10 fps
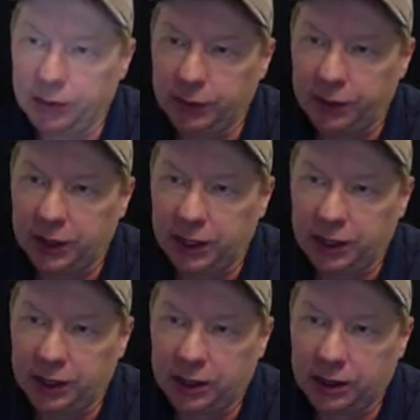
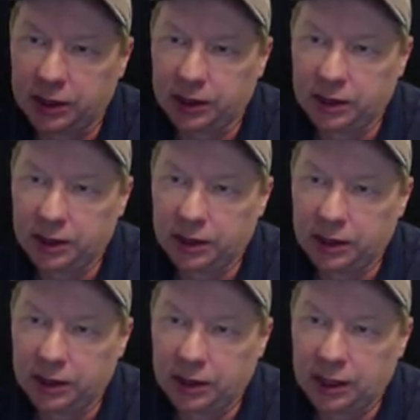fitting,
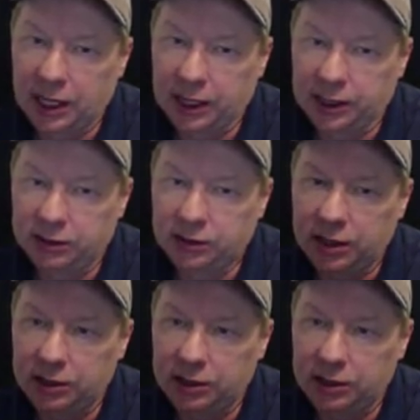and let's cut to